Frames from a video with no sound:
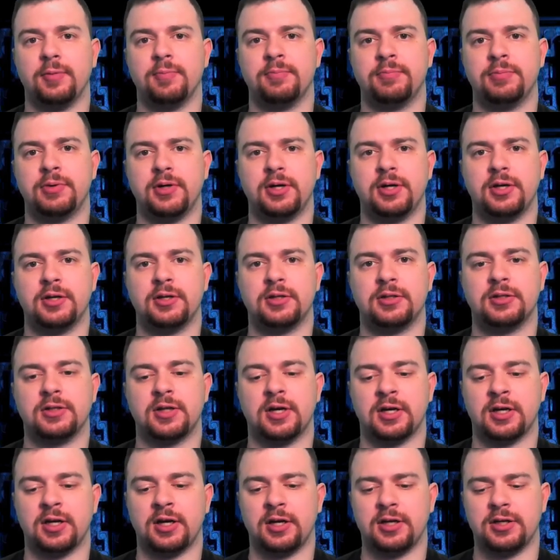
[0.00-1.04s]
But
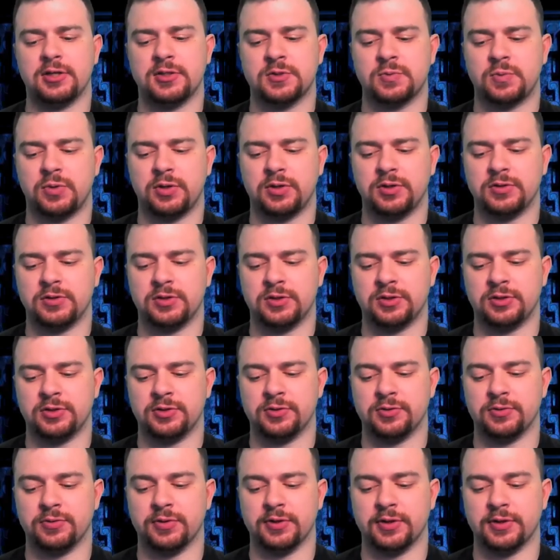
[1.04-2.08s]
I kind of just want to
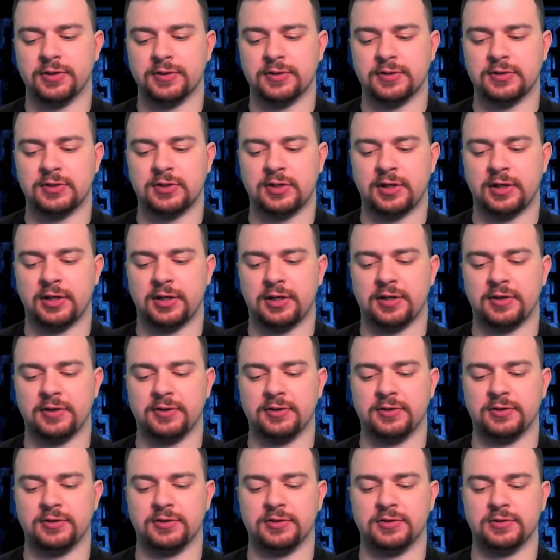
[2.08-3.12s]
do this
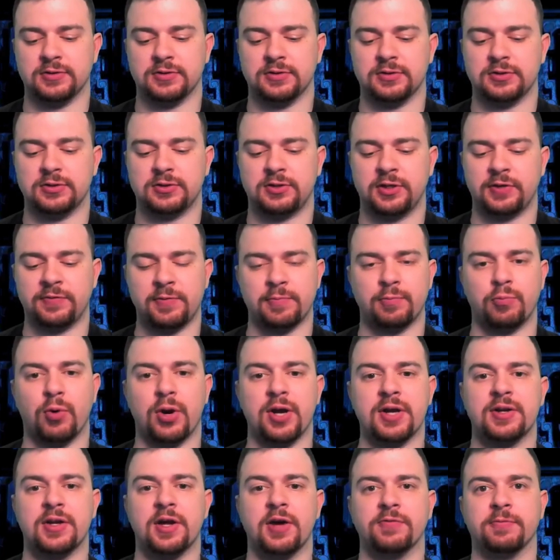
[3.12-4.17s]
as kind of a
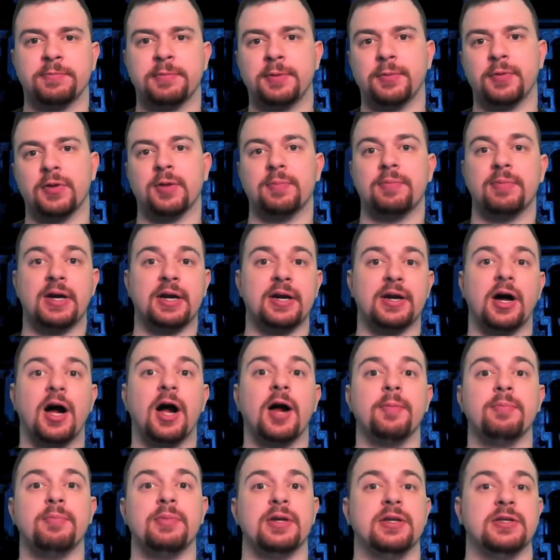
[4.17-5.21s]
breakdown for people that may
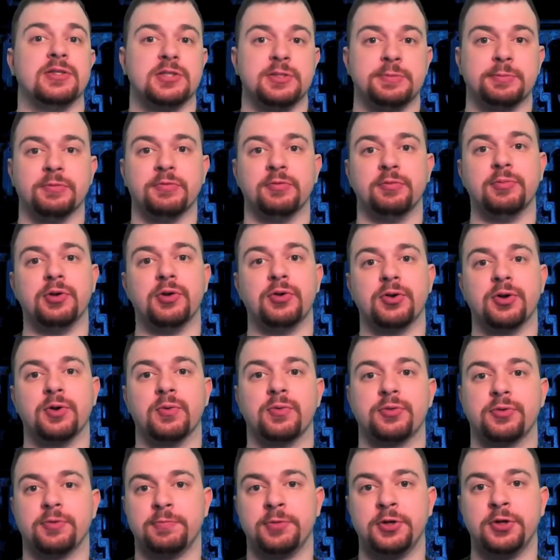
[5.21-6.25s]
not be super familiar
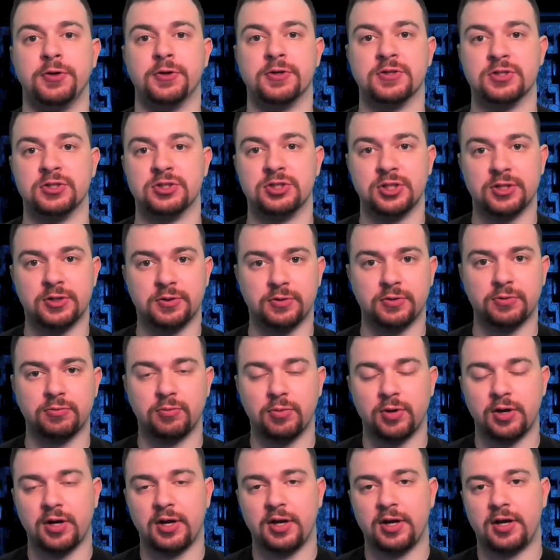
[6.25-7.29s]
with computers in general
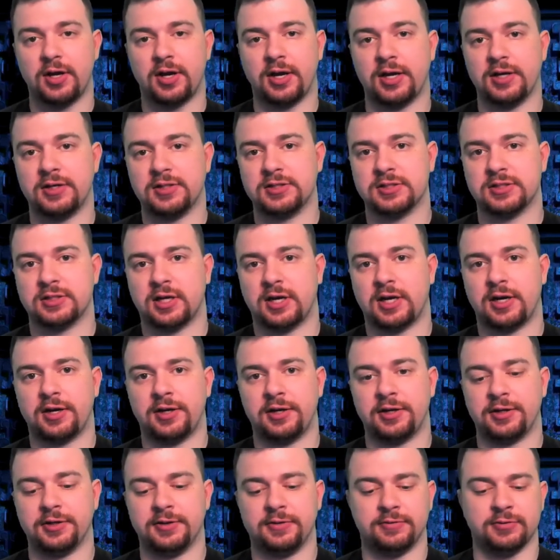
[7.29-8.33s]
and just kind of
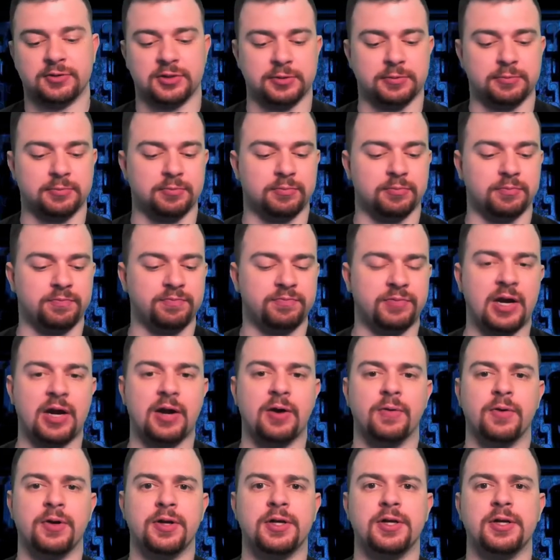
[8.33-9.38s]
give some
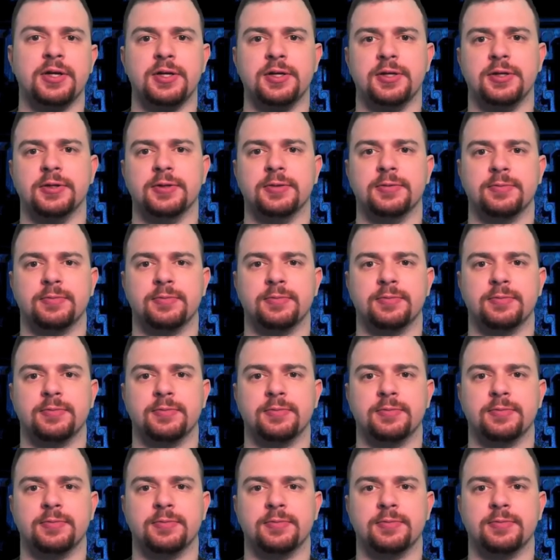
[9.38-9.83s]
very